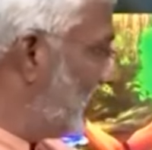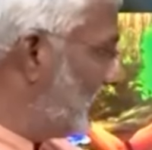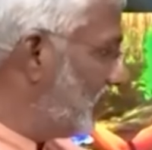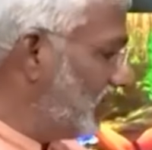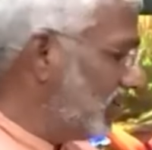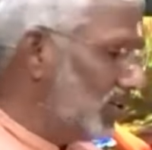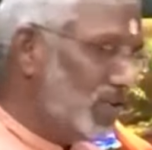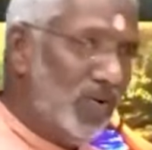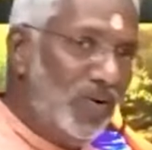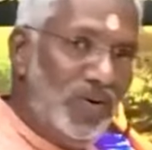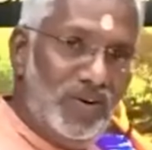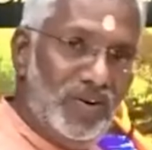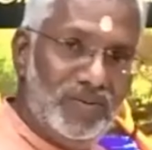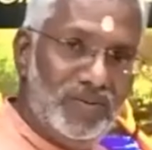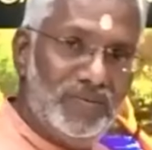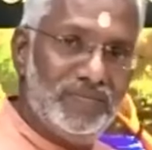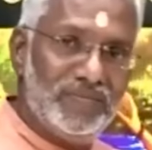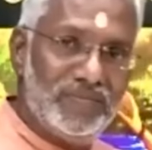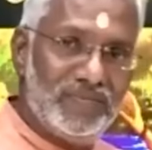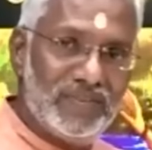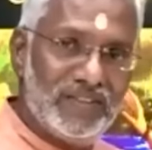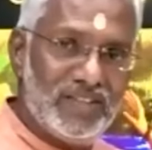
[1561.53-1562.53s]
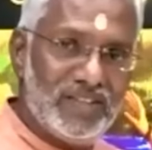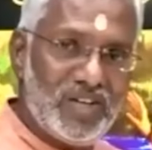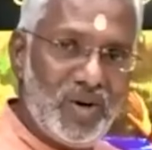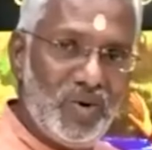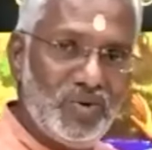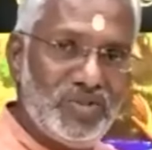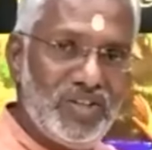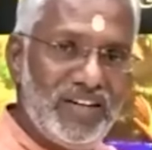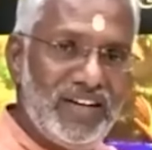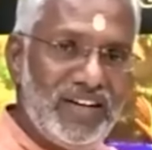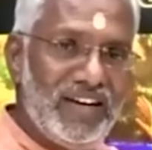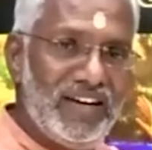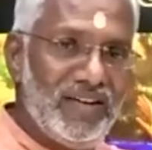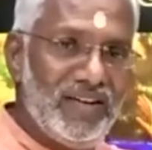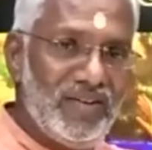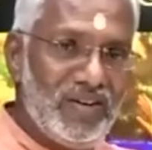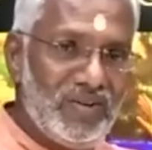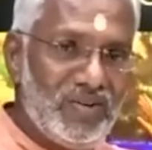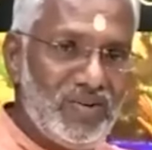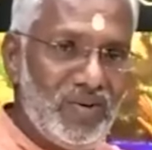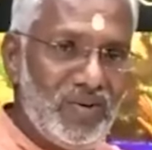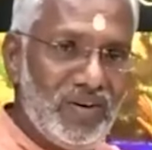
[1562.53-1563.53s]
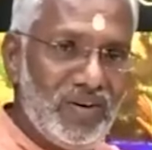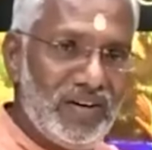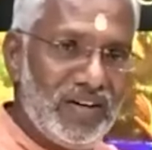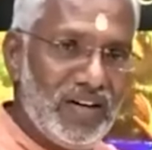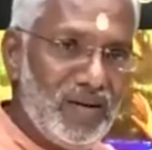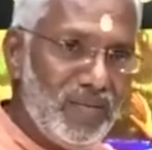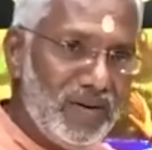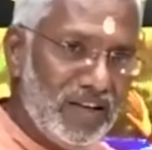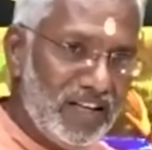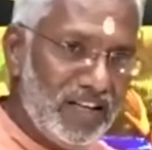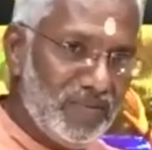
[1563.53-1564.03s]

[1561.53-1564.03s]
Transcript: never told. Kausalya never told. Rama